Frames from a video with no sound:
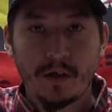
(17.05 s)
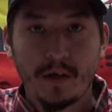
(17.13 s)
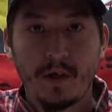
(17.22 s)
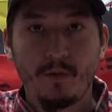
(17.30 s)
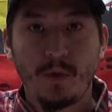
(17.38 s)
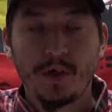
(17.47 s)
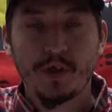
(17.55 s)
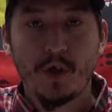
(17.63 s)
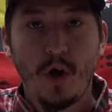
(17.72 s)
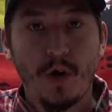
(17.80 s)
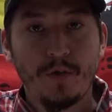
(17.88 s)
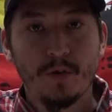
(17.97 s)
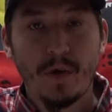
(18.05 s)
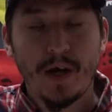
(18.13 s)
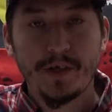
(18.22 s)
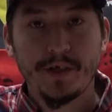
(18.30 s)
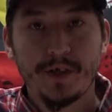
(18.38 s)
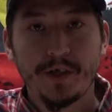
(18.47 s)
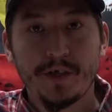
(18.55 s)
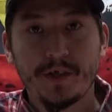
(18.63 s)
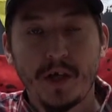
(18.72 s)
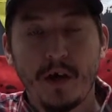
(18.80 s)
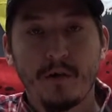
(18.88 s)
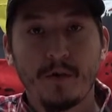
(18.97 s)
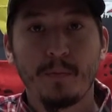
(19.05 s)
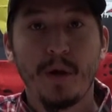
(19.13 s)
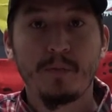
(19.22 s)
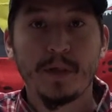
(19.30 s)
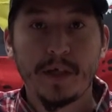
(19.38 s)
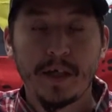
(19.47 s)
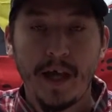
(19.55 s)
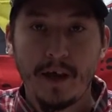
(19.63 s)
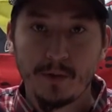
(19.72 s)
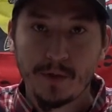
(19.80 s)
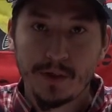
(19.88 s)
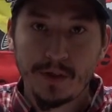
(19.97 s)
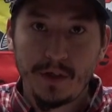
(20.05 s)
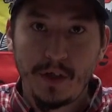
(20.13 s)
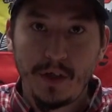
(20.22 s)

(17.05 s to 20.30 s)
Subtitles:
in which authorizes our public accounts